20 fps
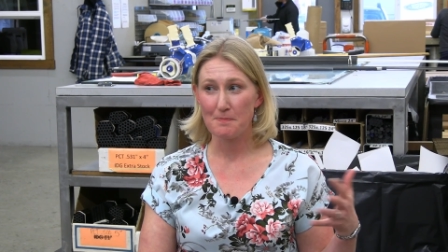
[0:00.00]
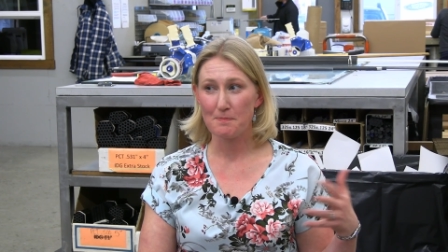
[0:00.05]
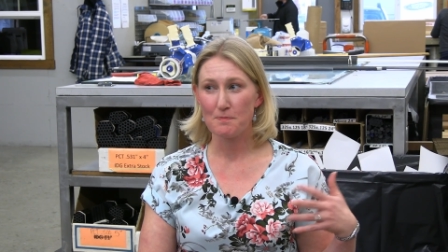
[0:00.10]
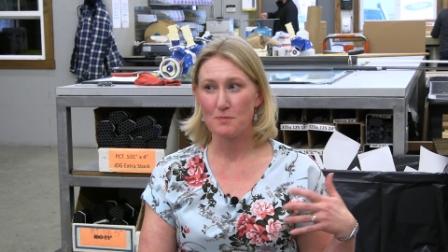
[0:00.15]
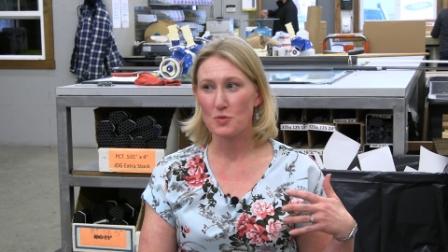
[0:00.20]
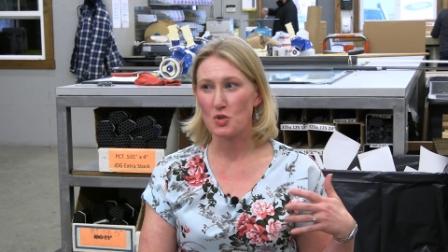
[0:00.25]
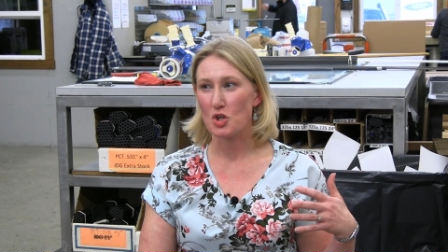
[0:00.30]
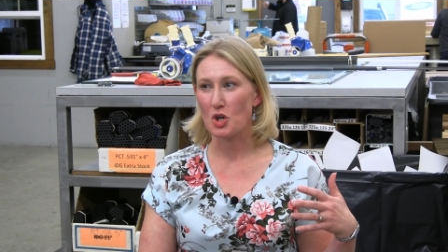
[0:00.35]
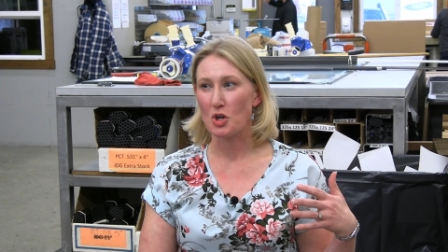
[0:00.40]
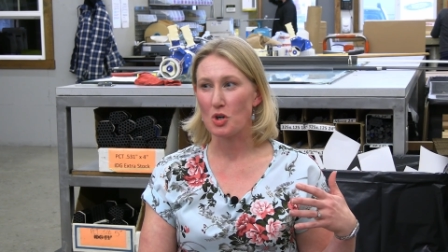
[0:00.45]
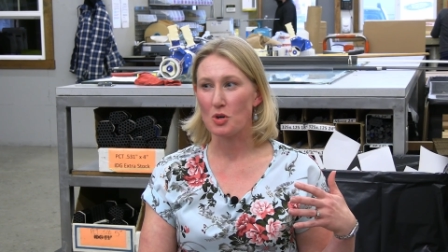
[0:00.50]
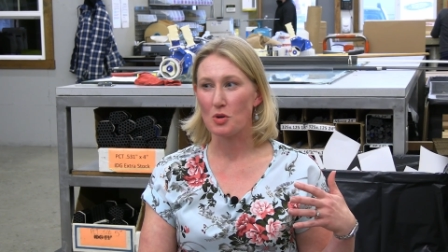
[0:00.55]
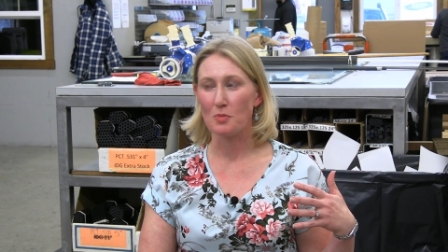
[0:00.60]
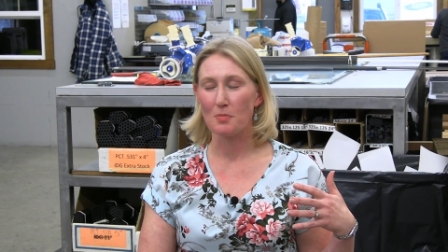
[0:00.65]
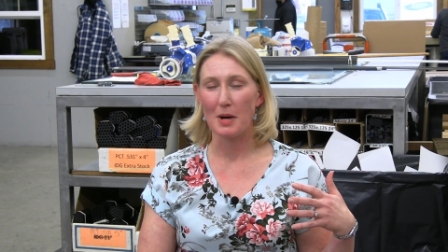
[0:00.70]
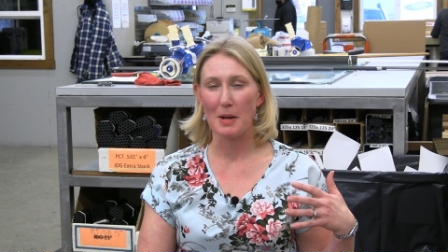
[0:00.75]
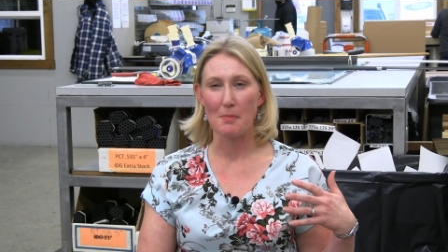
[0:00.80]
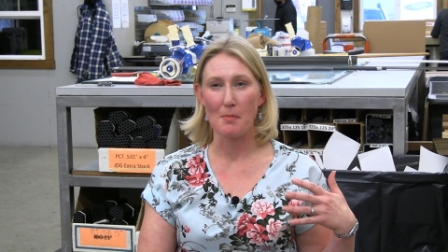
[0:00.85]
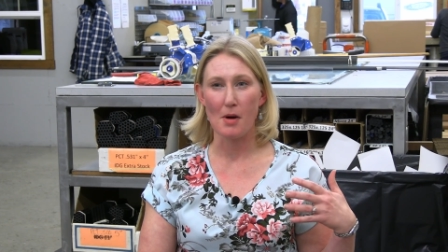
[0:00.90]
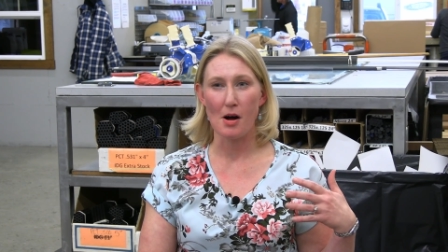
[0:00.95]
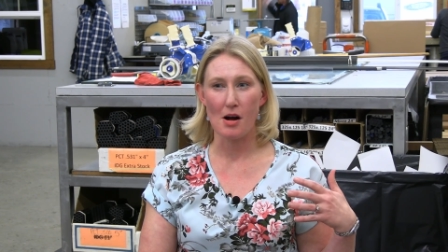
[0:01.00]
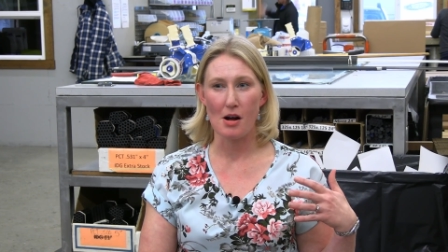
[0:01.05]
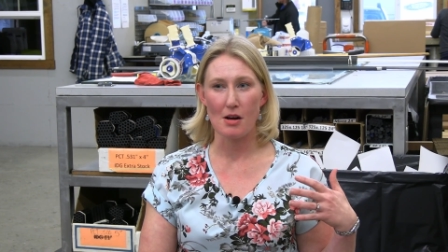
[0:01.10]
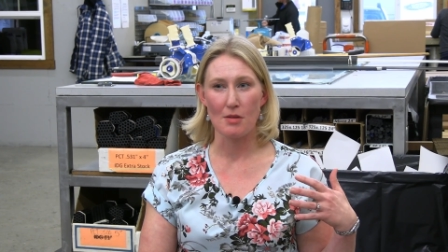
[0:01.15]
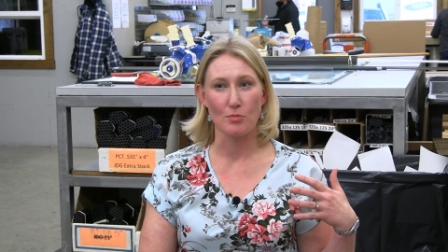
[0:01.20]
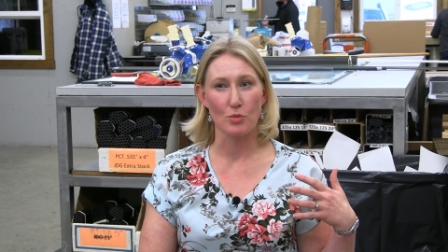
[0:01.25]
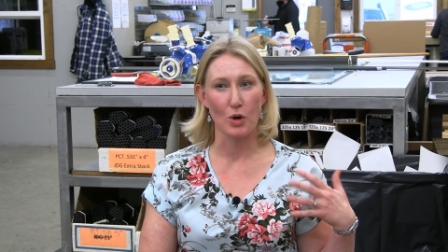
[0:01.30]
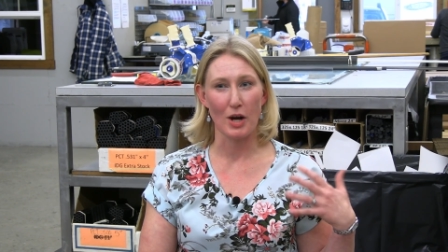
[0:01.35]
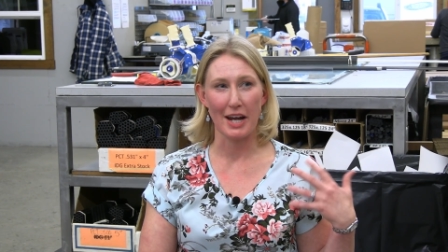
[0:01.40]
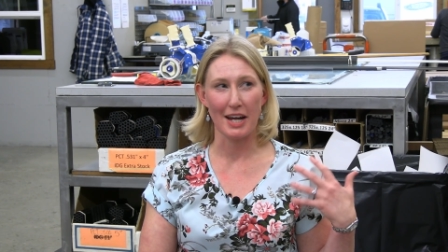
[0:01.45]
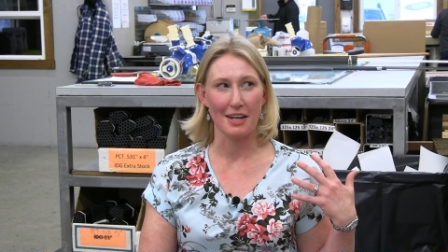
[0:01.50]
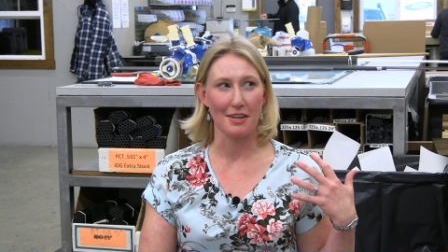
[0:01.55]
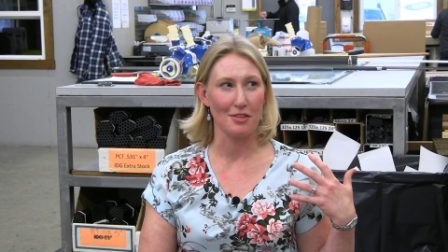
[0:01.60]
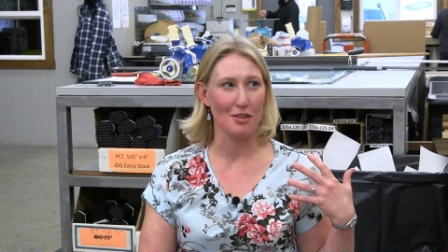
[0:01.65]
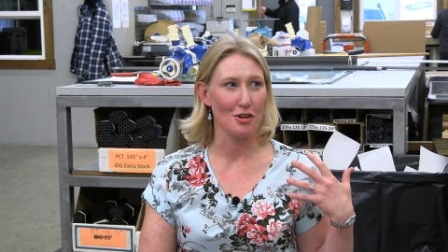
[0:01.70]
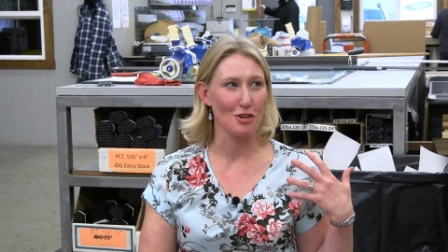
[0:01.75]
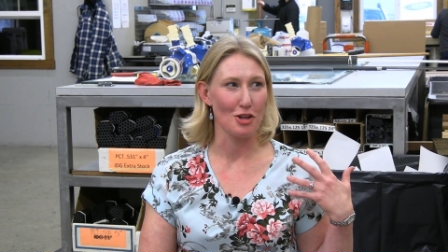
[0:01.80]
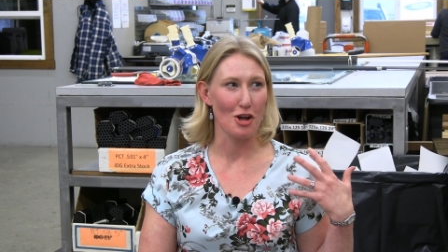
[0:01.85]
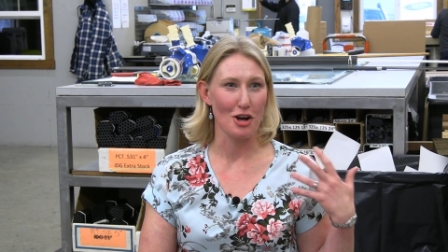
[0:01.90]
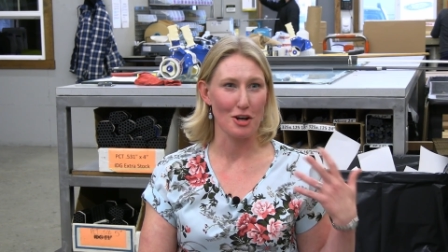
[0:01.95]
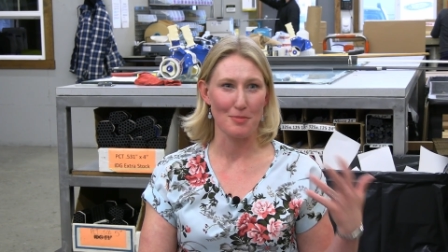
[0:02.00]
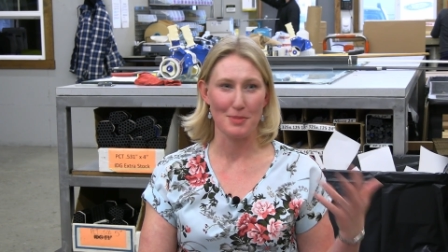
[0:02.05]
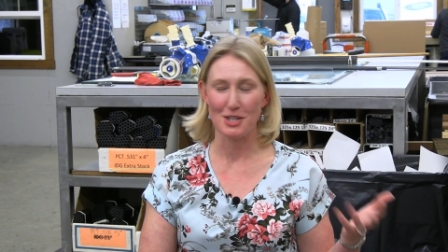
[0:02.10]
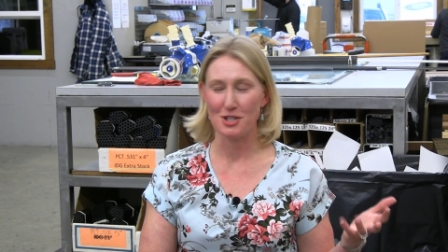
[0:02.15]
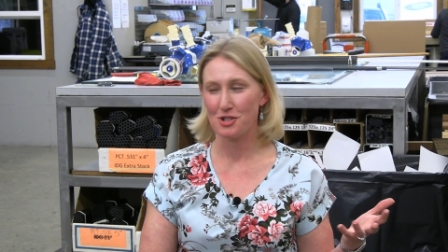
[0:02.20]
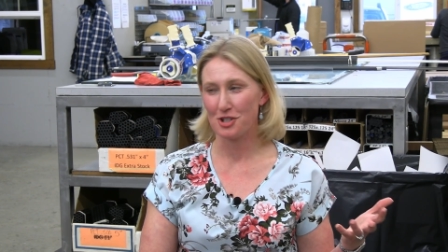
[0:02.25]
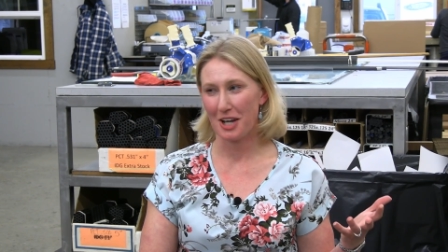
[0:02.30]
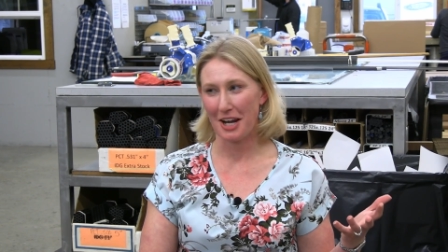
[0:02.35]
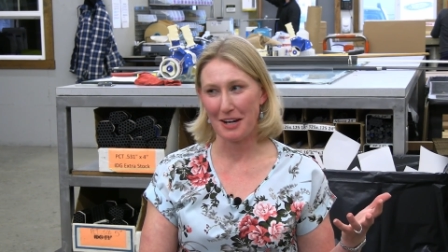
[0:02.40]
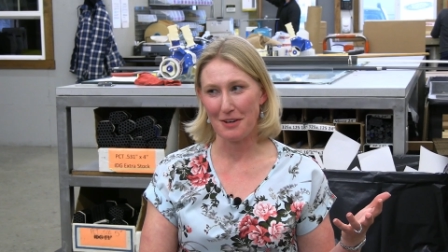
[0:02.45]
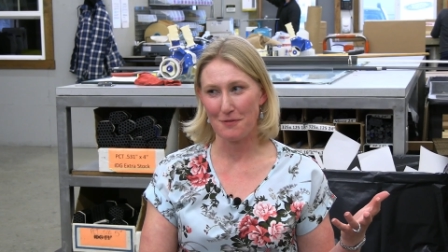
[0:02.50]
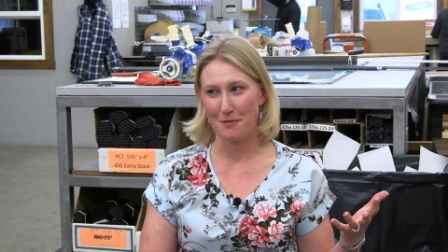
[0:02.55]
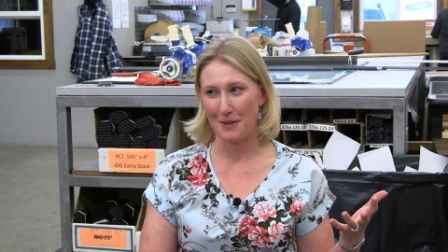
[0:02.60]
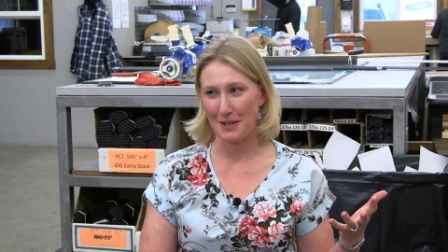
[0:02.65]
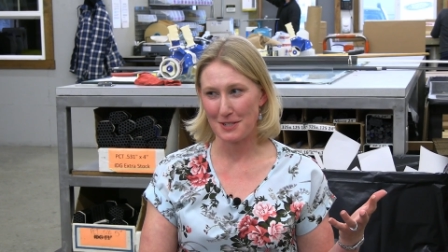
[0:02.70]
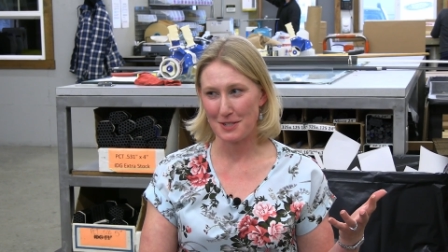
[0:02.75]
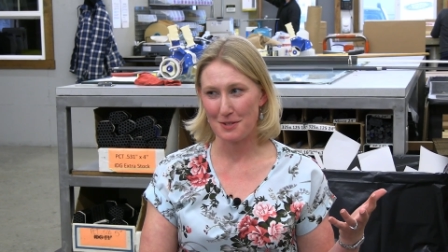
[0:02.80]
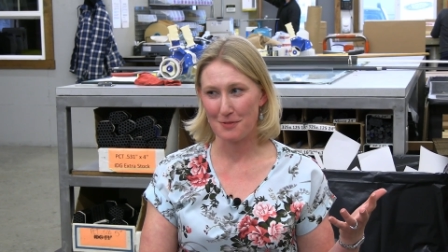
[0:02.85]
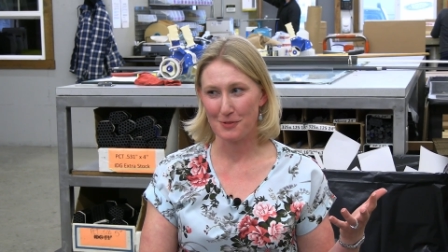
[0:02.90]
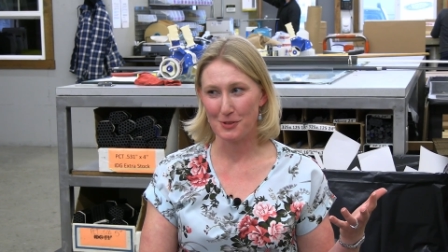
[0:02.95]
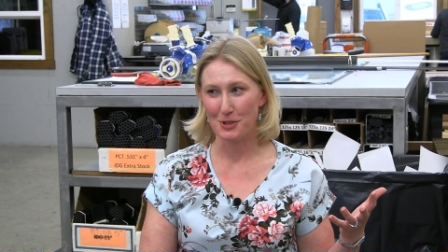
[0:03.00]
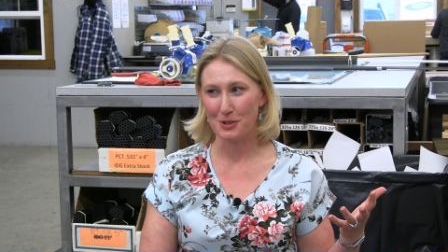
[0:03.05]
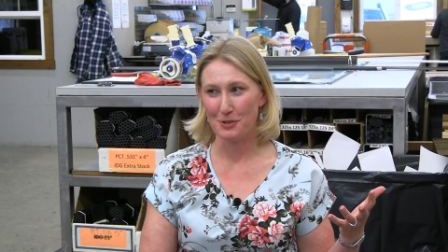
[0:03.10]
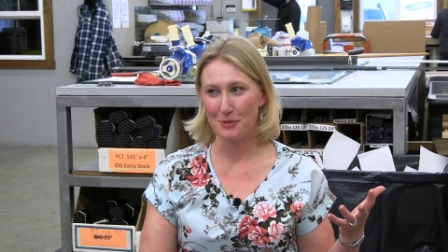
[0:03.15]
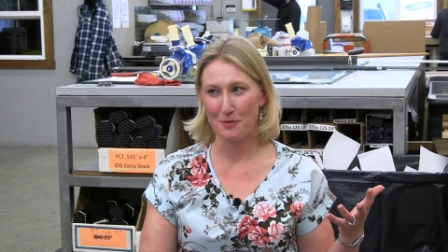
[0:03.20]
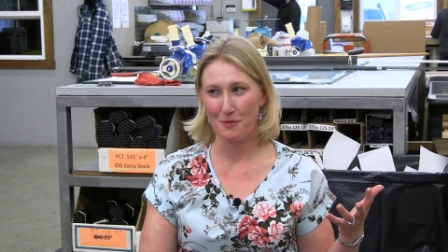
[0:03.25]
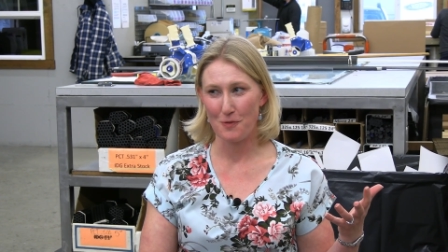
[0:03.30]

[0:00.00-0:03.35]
So my mom ran the Long Beach Kite Festival